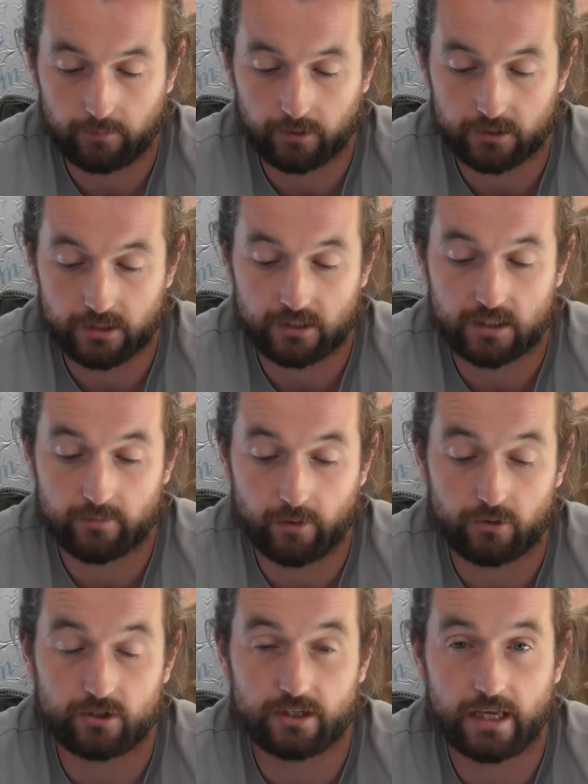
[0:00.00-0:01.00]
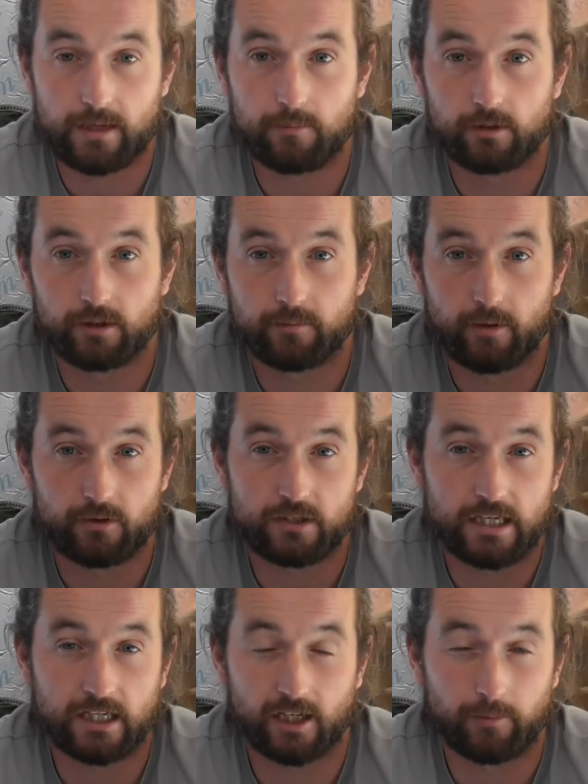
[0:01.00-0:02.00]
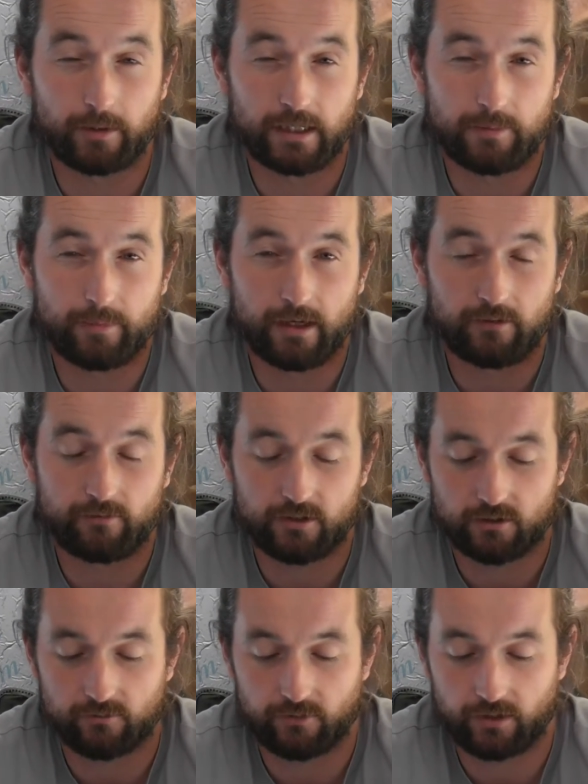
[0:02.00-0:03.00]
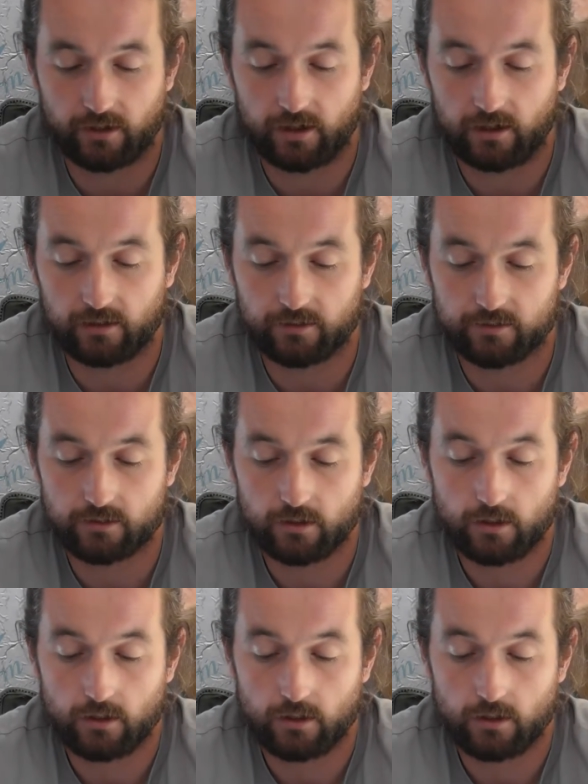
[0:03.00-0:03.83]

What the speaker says: because that's the most stable and most economically beneficial for the island,